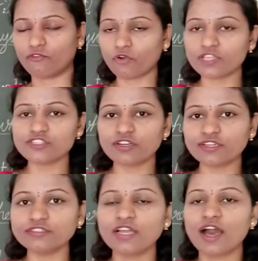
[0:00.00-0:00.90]
Okay
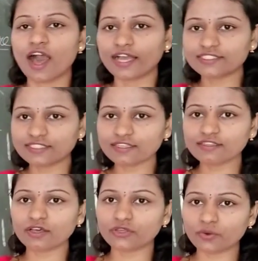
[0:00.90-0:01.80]
children, I
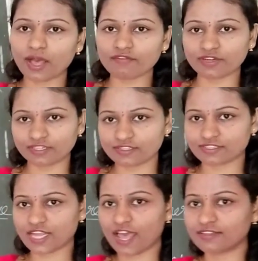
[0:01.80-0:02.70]
think you have
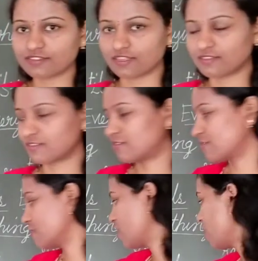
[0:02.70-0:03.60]
understand this.